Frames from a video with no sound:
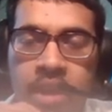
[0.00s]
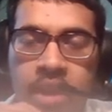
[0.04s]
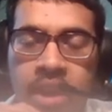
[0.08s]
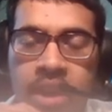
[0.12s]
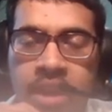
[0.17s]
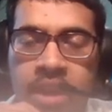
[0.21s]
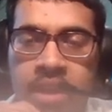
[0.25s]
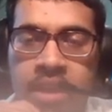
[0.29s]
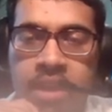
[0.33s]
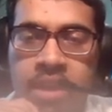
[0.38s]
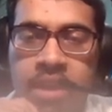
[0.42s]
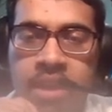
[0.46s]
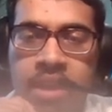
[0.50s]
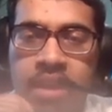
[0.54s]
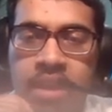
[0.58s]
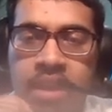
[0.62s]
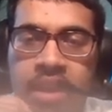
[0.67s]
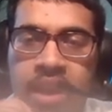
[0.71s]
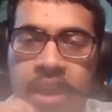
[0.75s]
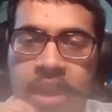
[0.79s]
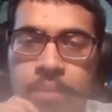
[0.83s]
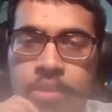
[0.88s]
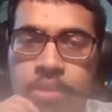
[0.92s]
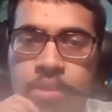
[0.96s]
and
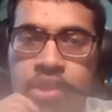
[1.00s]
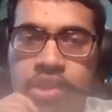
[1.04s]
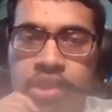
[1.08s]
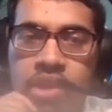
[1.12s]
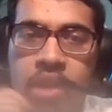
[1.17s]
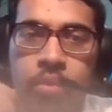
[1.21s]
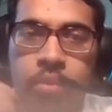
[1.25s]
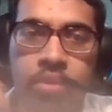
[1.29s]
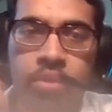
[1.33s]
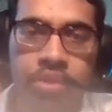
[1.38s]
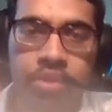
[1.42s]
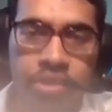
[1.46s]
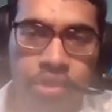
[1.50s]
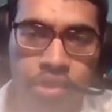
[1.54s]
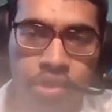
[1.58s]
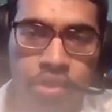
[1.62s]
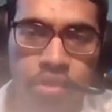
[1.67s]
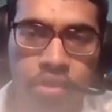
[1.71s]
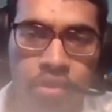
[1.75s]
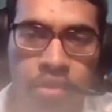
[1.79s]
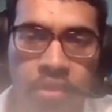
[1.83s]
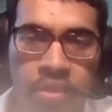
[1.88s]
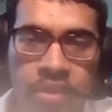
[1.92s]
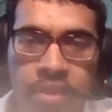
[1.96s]
I'm just not really
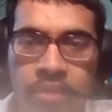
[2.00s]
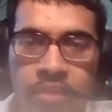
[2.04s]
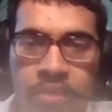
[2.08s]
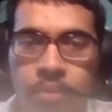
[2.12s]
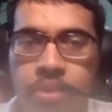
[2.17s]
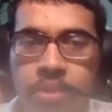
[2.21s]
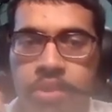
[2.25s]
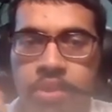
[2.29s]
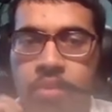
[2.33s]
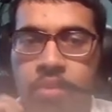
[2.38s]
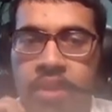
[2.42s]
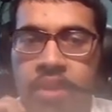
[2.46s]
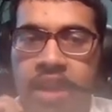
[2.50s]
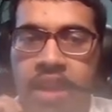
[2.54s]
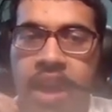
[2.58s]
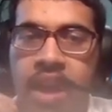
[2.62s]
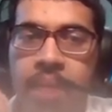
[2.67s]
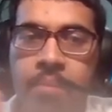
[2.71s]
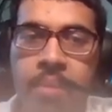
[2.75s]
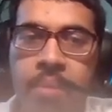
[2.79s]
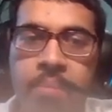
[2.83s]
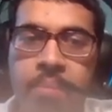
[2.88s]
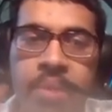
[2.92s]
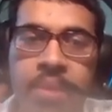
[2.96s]
sure with UAE.
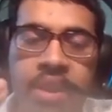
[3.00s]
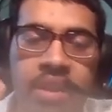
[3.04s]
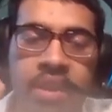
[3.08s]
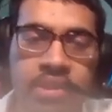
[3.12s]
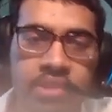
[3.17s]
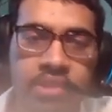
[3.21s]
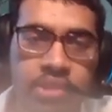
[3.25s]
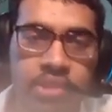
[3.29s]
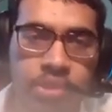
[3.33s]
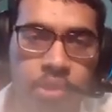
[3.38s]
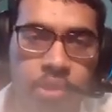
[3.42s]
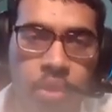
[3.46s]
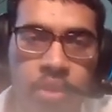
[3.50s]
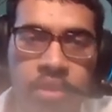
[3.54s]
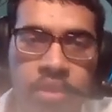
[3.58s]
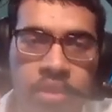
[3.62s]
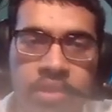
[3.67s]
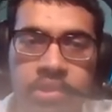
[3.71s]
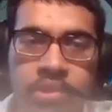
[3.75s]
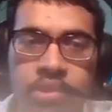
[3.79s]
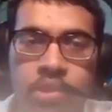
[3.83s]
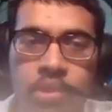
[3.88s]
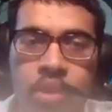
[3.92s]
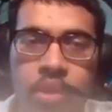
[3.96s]
I'm a bit
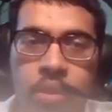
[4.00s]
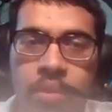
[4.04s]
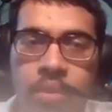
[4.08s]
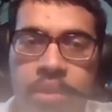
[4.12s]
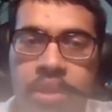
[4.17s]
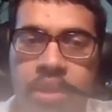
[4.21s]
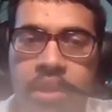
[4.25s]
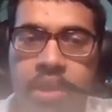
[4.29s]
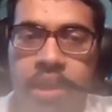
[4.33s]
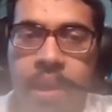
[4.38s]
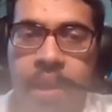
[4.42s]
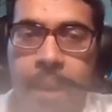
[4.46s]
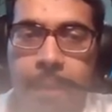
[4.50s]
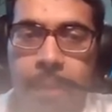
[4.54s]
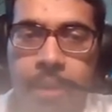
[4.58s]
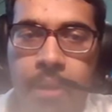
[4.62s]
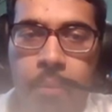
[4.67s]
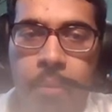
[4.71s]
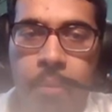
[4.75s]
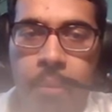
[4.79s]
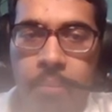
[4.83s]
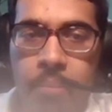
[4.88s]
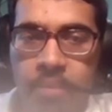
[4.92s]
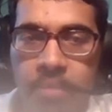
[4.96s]
uncertain, so I'm gonna
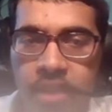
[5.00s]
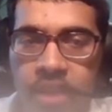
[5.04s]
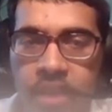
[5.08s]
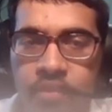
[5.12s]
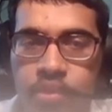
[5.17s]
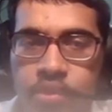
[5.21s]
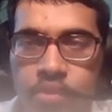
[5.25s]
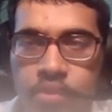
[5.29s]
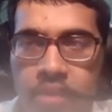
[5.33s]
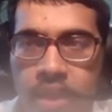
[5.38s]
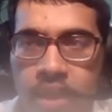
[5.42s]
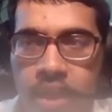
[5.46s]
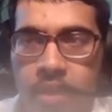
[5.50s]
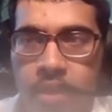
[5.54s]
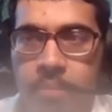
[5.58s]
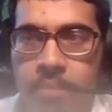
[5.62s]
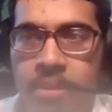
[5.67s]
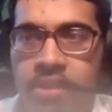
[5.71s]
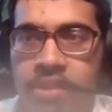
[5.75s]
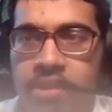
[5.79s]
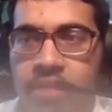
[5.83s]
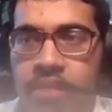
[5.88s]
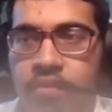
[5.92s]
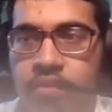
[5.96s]
put playoffs for now
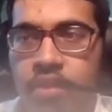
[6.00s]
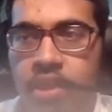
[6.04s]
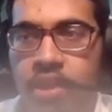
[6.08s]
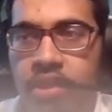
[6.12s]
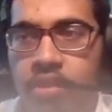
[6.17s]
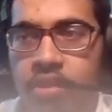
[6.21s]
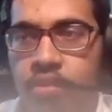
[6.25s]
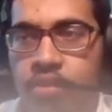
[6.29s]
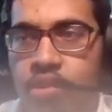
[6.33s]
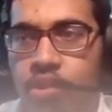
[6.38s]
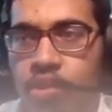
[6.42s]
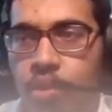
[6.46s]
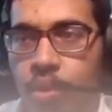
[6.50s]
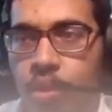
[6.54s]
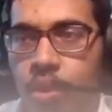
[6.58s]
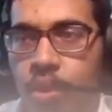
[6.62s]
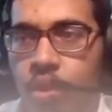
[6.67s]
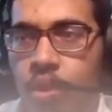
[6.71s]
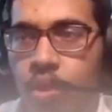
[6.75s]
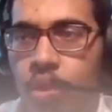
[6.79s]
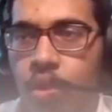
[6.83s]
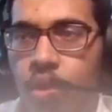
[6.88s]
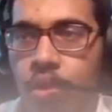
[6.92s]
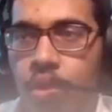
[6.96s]
because I feel like they're still a
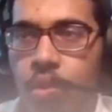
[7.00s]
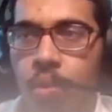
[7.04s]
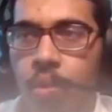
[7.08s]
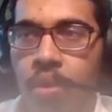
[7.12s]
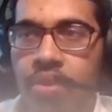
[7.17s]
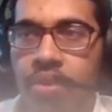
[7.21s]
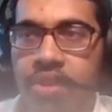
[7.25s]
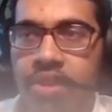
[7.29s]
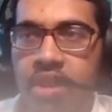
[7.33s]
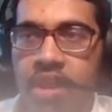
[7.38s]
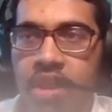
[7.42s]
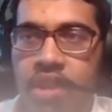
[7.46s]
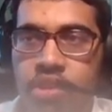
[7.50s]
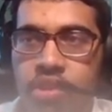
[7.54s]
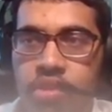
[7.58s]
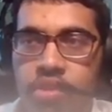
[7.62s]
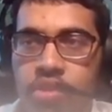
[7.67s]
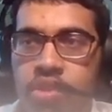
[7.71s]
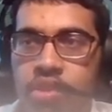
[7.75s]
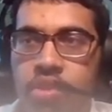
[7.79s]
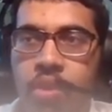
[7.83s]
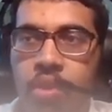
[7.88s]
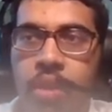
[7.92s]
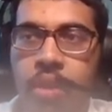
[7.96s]
good quality nation,
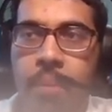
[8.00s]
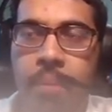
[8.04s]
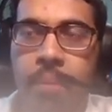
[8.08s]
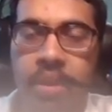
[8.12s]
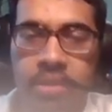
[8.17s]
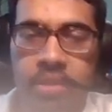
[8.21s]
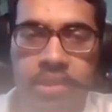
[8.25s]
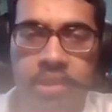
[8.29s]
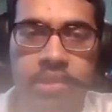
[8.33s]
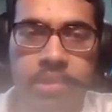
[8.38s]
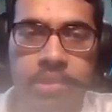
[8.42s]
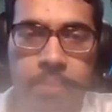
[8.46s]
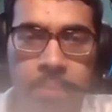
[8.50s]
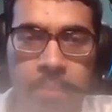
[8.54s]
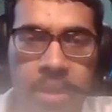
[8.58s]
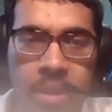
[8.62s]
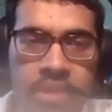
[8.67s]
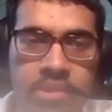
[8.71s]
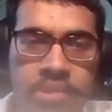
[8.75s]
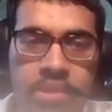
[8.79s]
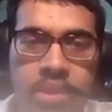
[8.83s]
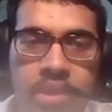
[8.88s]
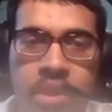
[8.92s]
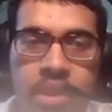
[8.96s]
still among the
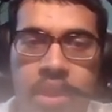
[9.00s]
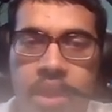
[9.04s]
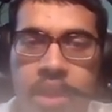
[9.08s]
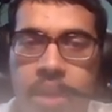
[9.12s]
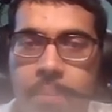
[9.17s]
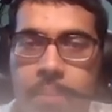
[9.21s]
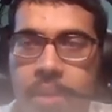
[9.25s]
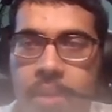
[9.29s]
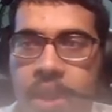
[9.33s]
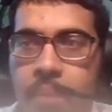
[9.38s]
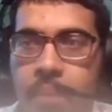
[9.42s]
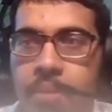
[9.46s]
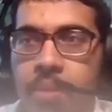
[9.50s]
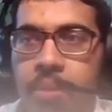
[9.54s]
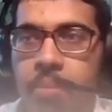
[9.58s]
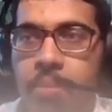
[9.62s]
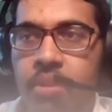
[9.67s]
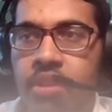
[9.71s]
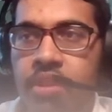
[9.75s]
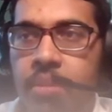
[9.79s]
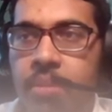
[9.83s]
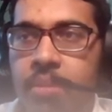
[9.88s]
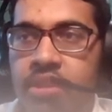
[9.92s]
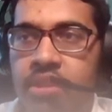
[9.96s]
best. But I'm gonna
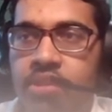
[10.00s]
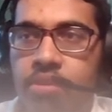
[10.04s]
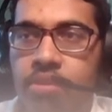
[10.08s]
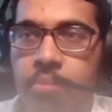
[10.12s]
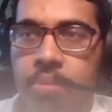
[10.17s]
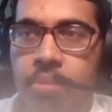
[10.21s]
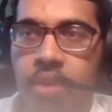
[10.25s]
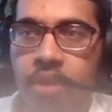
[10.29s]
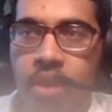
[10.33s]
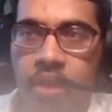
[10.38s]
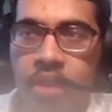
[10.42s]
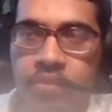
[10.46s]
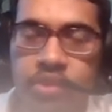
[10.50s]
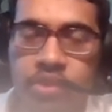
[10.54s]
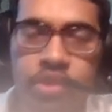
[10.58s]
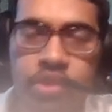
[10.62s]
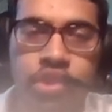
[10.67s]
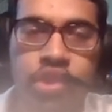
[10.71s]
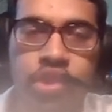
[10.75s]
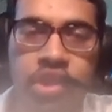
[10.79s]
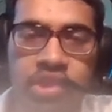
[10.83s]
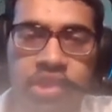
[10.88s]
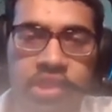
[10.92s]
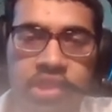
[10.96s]
put them into playoffs,
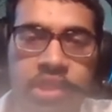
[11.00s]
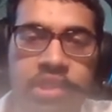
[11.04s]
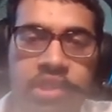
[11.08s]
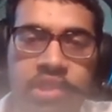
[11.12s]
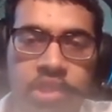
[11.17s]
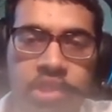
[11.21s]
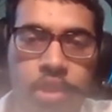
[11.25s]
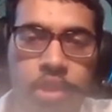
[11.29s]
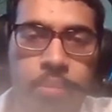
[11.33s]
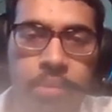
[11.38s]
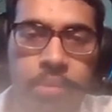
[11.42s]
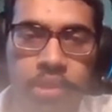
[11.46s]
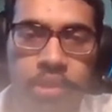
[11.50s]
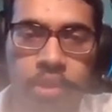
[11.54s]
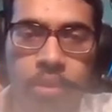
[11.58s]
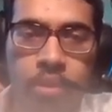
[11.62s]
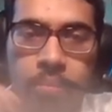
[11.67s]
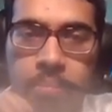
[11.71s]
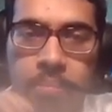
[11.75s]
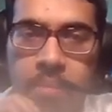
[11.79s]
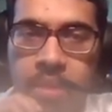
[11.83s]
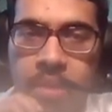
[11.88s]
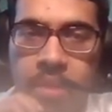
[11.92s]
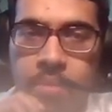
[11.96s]
just the tier below,
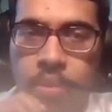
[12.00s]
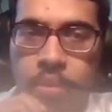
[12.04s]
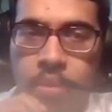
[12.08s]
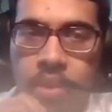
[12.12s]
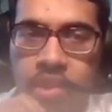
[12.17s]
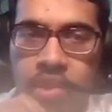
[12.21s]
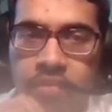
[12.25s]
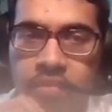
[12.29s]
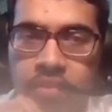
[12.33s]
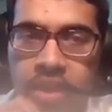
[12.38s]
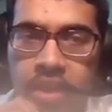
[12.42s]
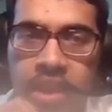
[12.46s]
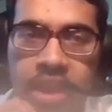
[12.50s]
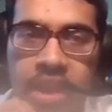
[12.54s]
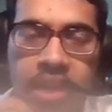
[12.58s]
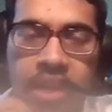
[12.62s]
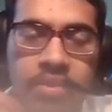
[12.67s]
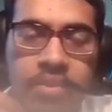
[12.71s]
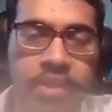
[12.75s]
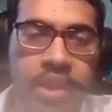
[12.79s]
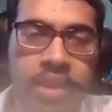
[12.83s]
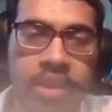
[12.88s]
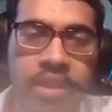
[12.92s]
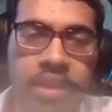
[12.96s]
maybe qualify,
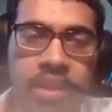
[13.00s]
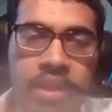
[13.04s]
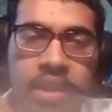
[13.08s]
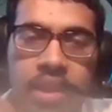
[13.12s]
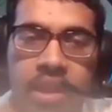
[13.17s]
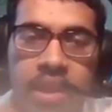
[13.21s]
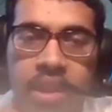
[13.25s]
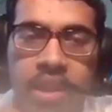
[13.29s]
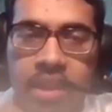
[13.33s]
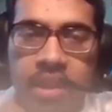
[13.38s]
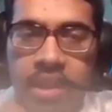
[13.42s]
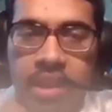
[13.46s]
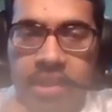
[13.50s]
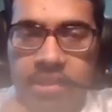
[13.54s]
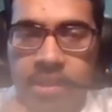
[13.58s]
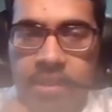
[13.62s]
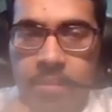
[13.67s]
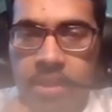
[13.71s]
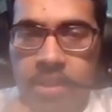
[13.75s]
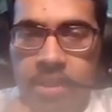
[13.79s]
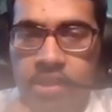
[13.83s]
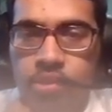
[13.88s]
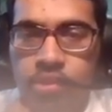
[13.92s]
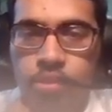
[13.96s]
and then next up
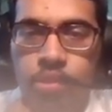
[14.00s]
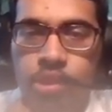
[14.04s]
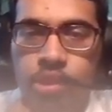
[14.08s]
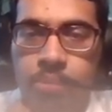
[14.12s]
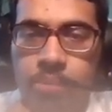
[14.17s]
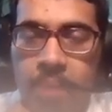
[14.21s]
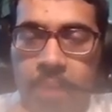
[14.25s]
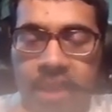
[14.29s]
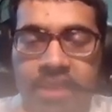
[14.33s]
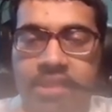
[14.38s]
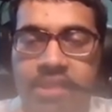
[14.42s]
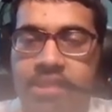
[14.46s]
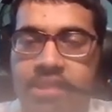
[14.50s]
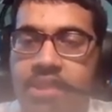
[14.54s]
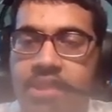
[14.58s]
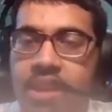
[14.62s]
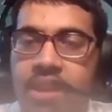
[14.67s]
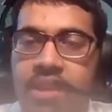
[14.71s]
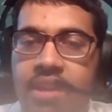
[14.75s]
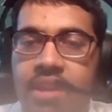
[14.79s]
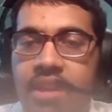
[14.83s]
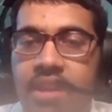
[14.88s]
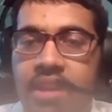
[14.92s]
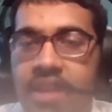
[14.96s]
it is
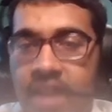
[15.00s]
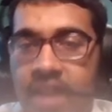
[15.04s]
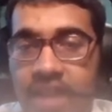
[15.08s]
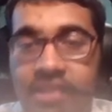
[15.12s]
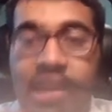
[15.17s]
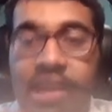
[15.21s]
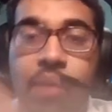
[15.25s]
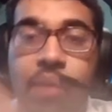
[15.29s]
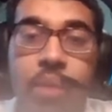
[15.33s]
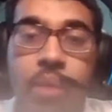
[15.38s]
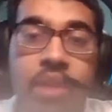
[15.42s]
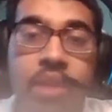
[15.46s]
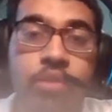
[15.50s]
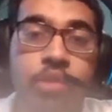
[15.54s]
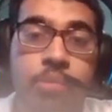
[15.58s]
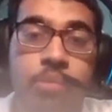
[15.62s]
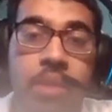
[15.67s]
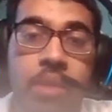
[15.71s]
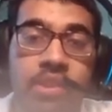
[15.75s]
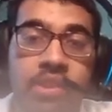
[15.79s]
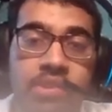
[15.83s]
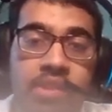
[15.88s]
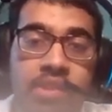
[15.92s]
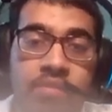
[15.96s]
Uzbekistan. Guys, I rate
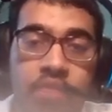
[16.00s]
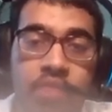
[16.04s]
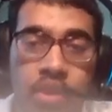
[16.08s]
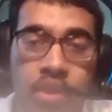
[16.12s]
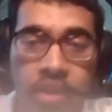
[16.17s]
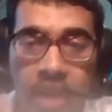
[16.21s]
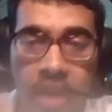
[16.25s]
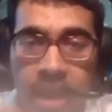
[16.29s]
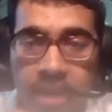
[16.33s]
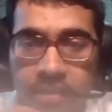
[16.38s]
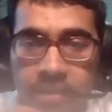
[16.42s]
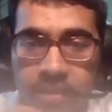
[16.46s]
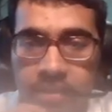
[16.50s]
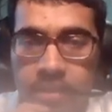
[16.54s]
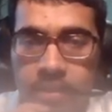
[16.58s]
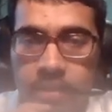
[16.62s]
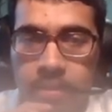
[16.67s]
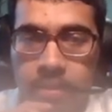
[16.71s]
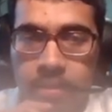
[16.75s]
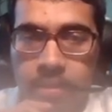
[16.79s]
Uzbekistan very highly.